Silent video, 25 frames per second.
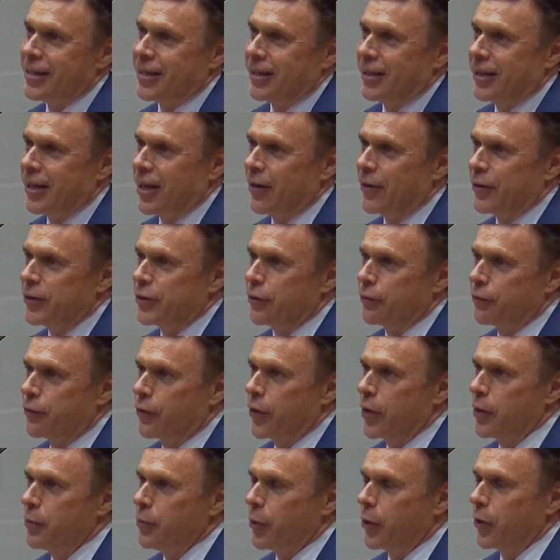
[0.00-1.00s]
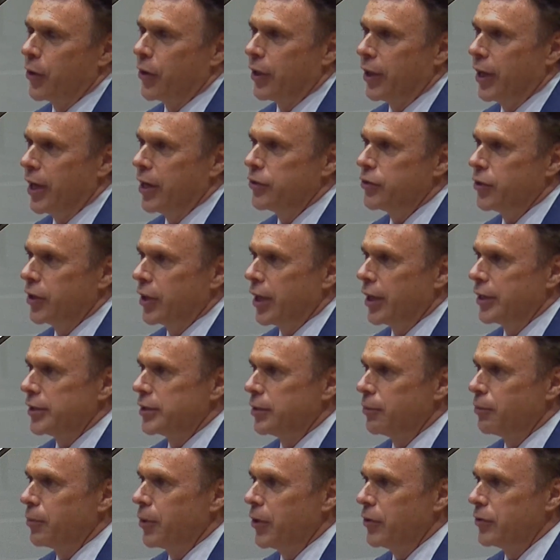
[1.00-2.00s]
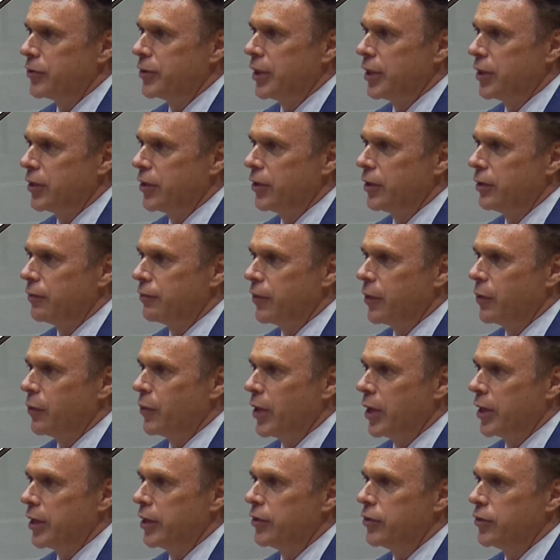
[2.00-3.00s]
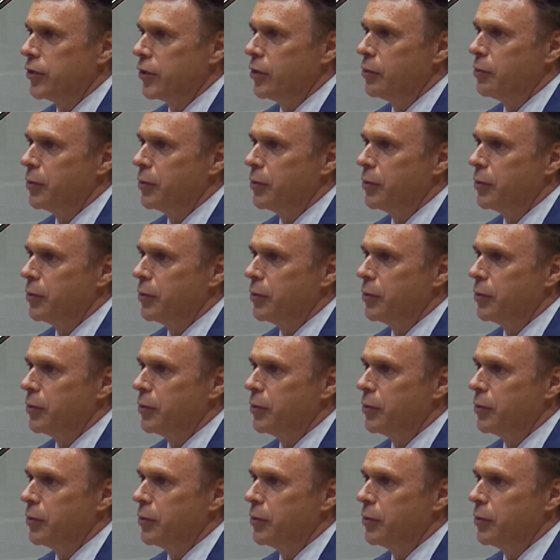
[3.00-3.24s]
Now, he's a free moral agent. I suppose he could if he wanted to,